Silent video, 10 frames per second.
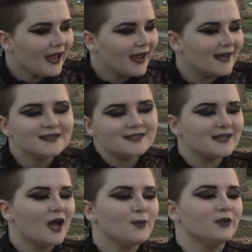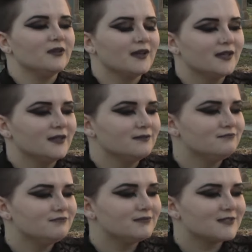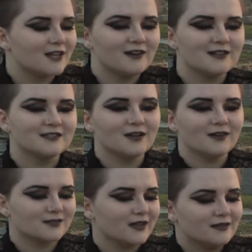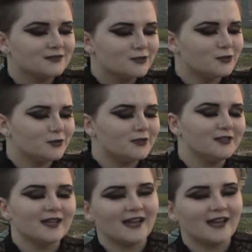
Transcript: And it didn't happen. I saw her headstone, I was like, cool.